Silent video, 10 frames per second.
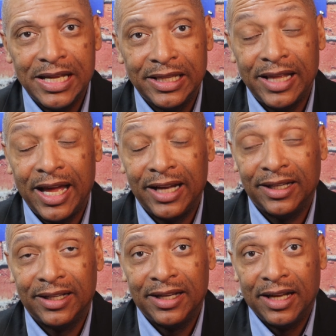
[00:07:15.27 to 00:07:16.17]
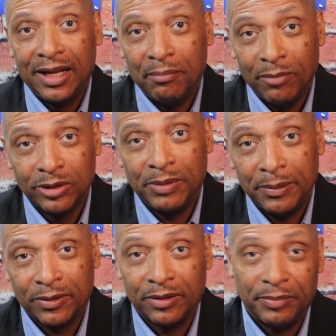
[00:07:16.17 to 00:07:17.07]
that most
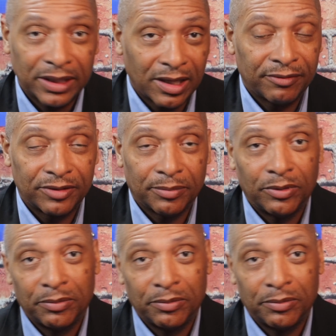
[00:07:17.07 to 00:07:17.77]
people have been comfortable